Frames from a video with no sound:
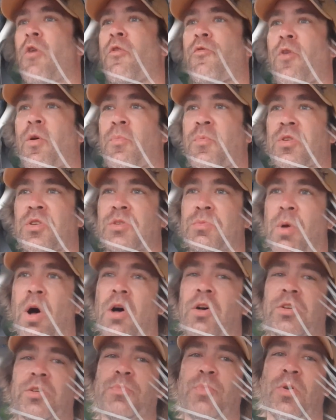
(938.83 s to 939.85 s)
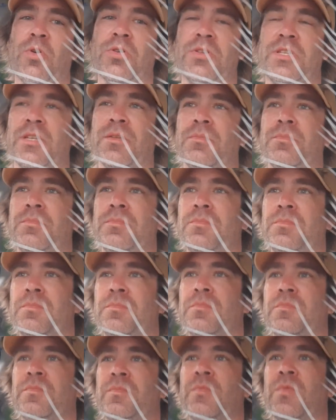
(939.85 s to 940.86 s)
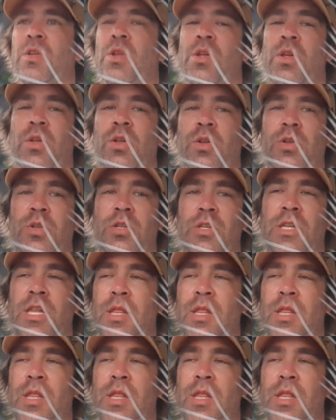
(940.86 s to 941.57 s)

From the smallest person